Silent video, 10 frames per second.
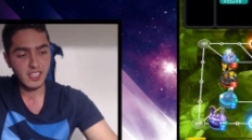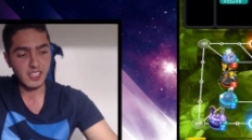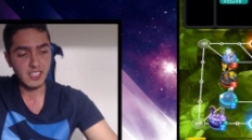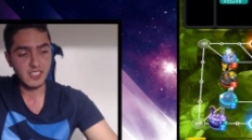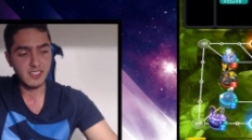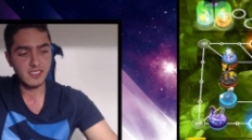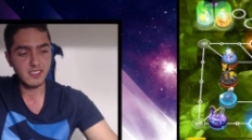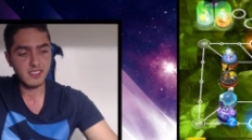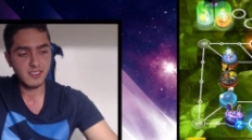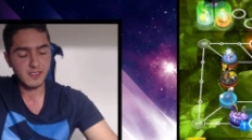
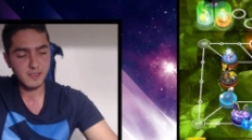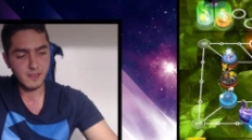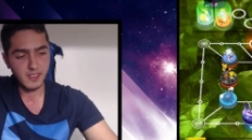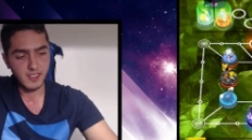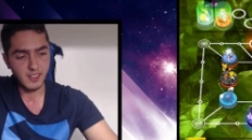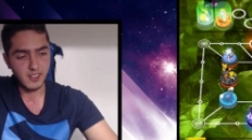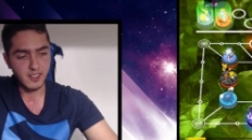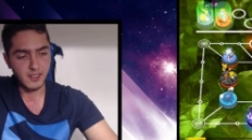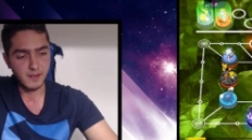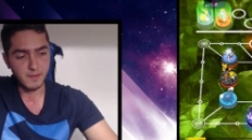is
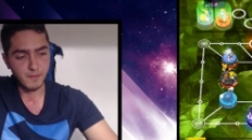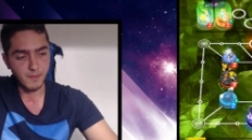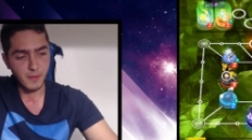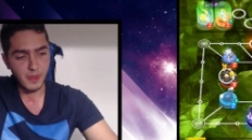um,